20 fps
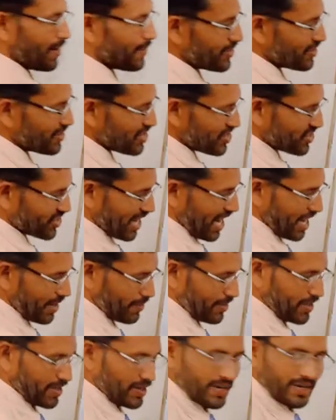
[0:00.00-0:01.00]
this
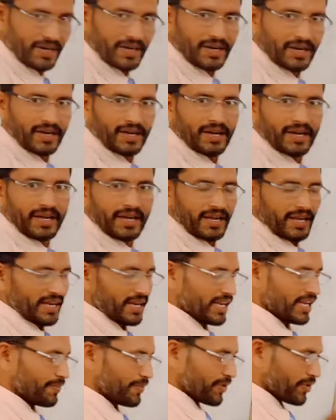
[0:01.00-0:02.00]
carbon,
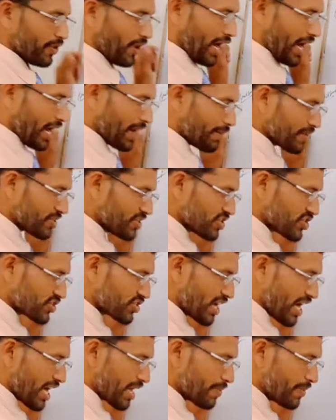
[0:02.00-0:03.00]
if you have this
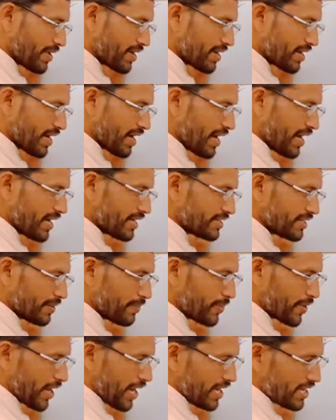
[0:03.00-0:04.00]
carbon at the
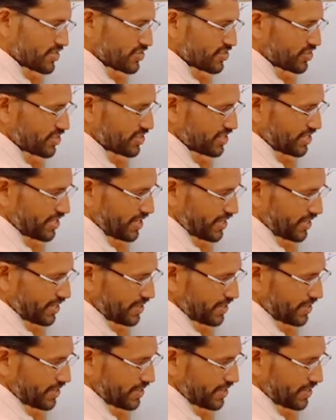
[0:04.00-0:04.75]
branch here,